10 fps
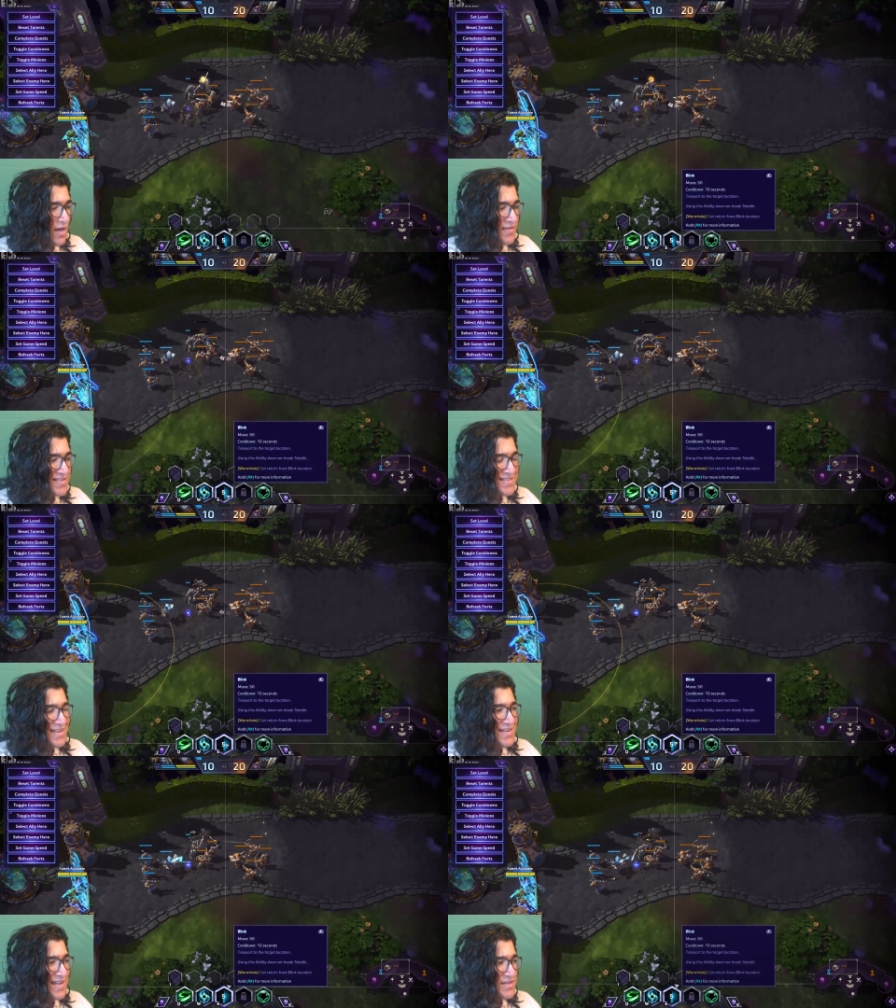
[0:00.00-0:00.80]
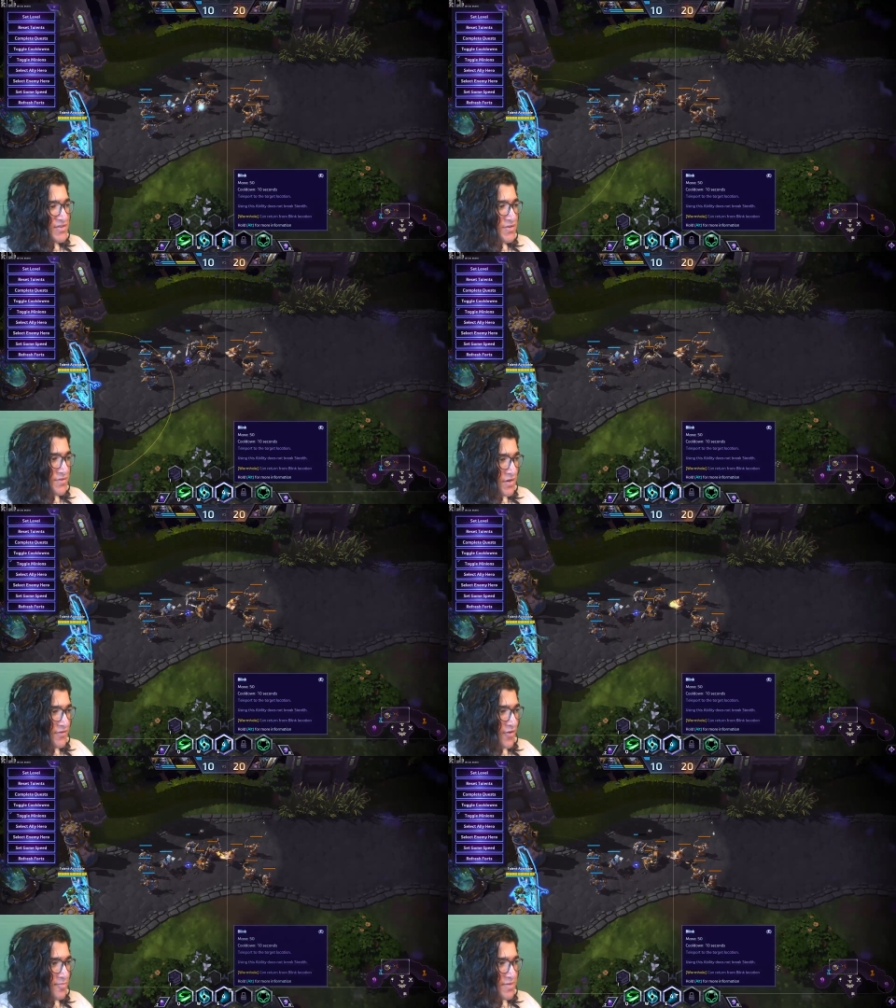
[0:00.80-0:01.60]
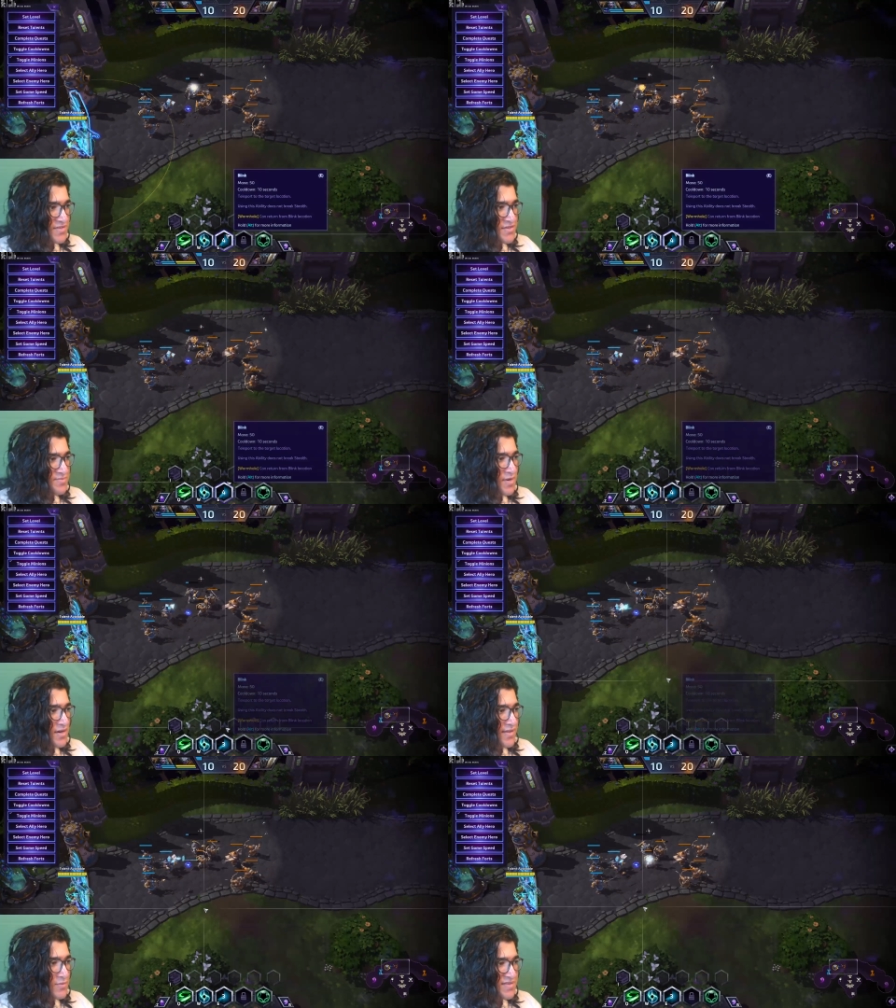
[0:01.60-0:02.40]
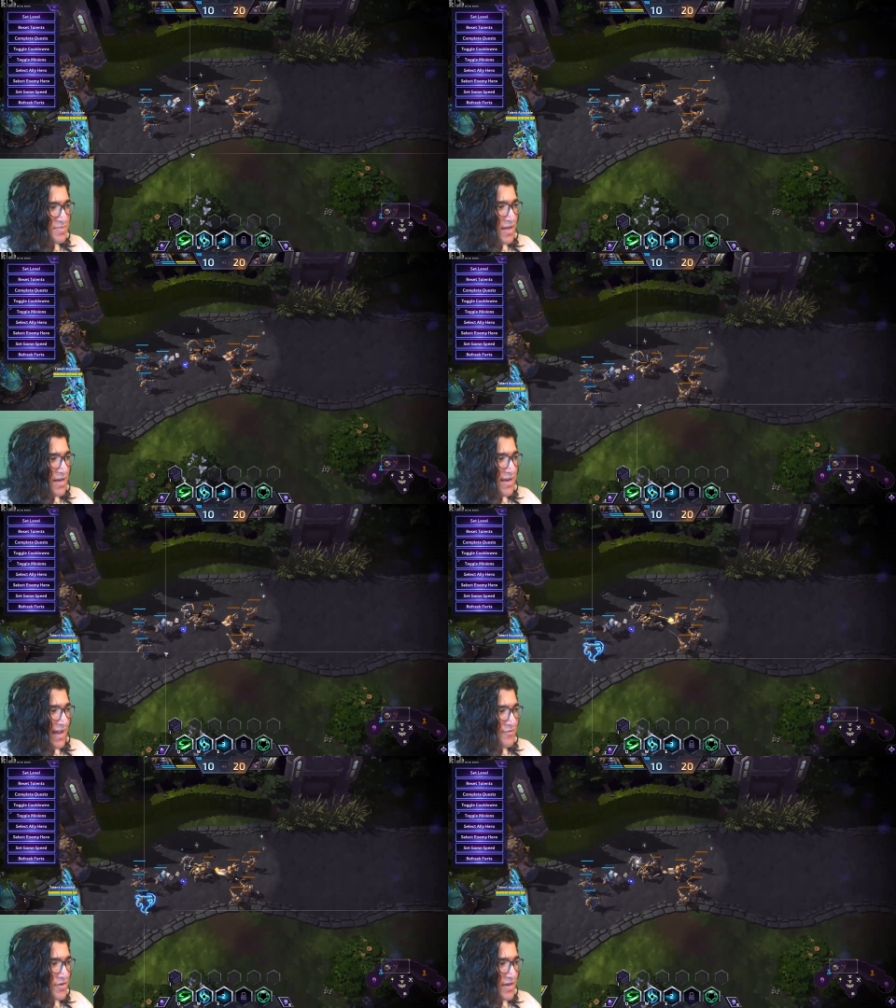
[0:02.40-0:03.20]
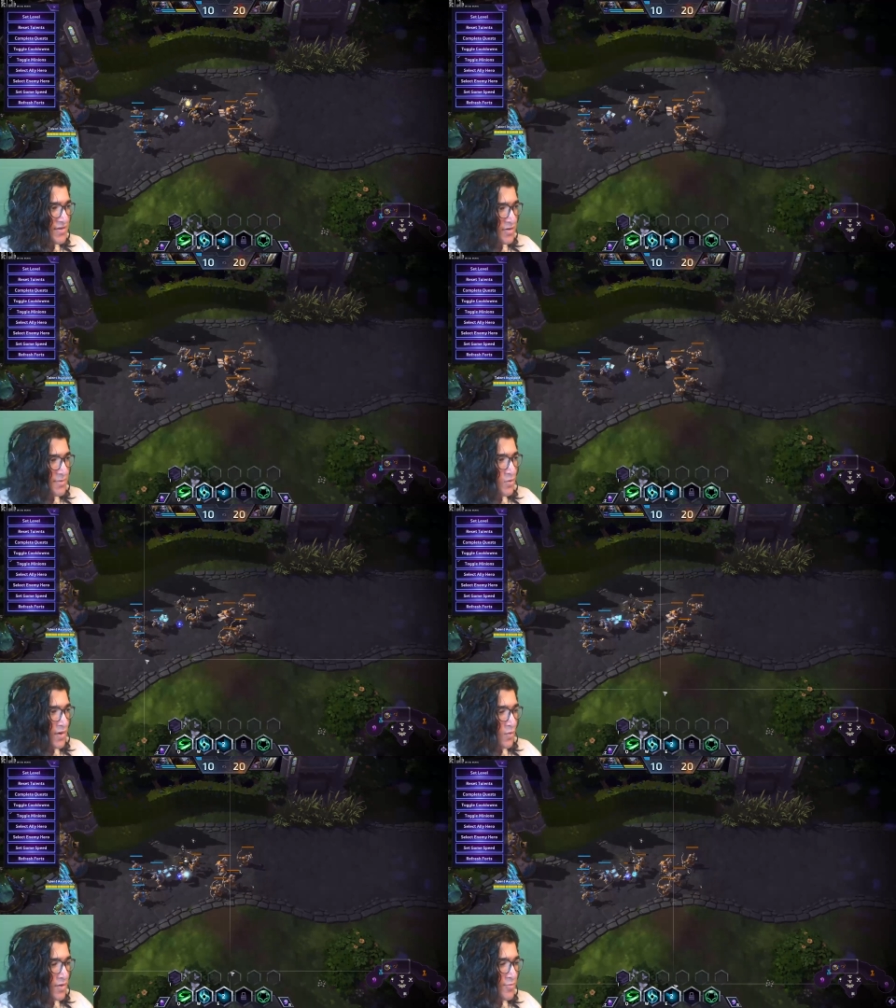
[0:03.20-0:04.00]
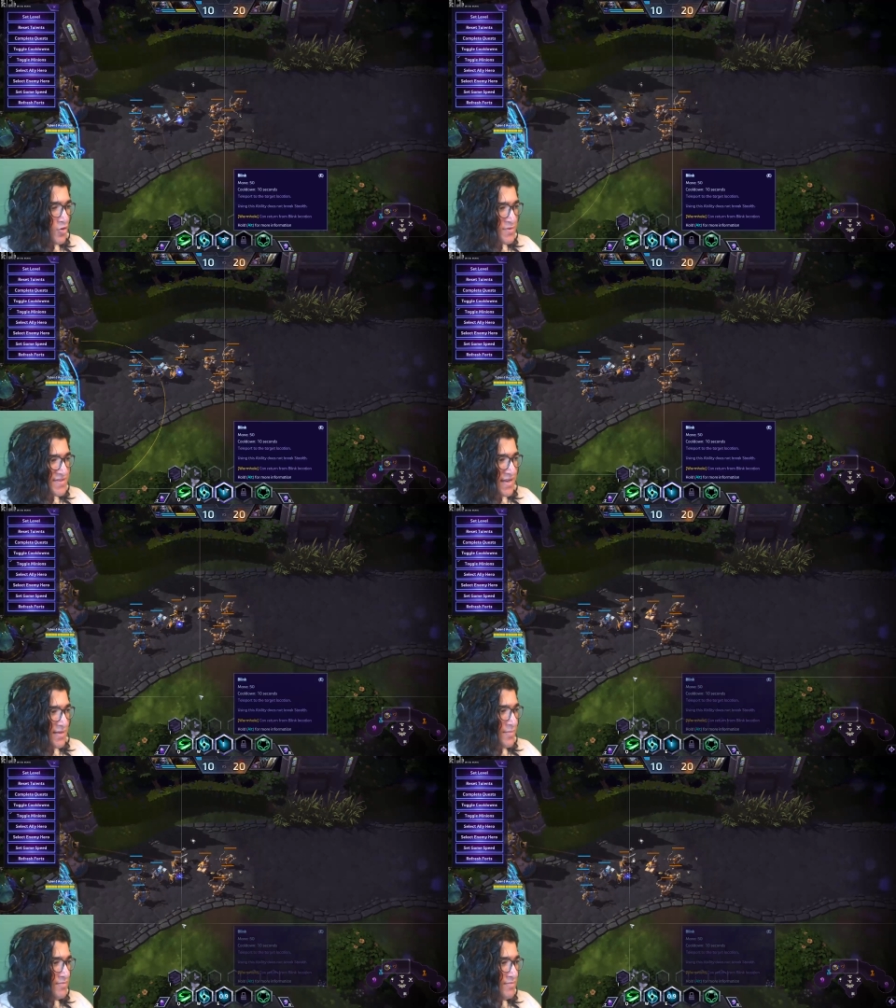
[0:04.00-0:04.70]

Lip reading: This is an intentional nerf on Blizzard's part that was applied after a tournament where Wormhole was taken